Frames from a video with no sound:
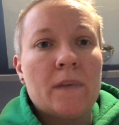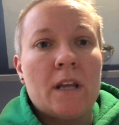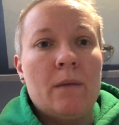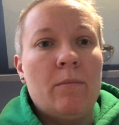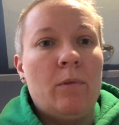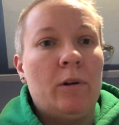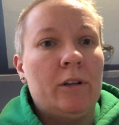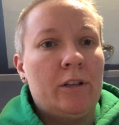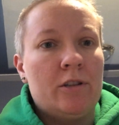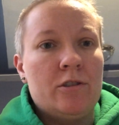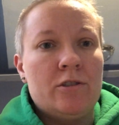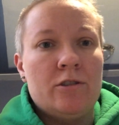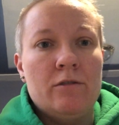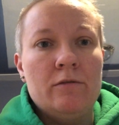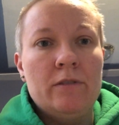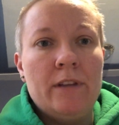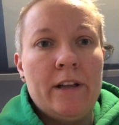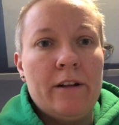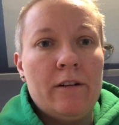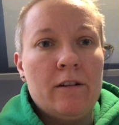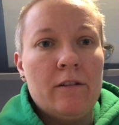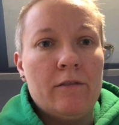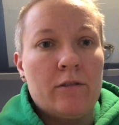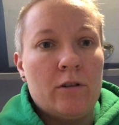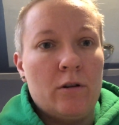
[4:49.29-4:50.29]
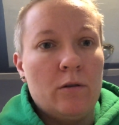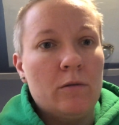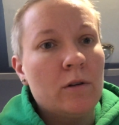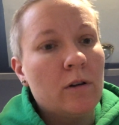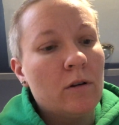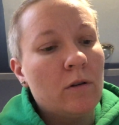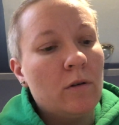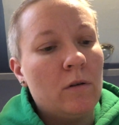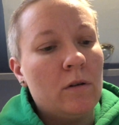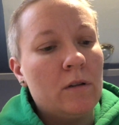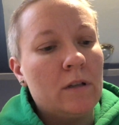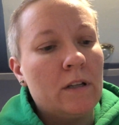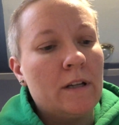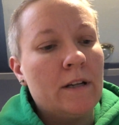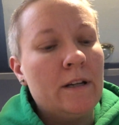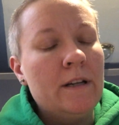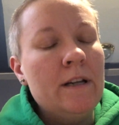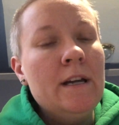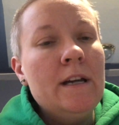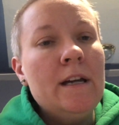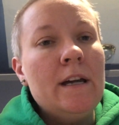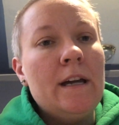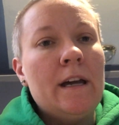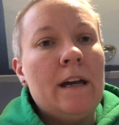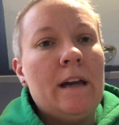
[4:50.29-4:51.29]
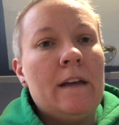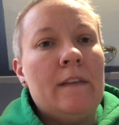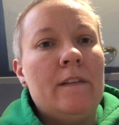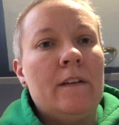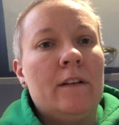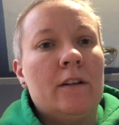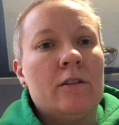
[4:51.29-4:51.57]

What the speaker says: I bought a 2-liter of Coca-Cola and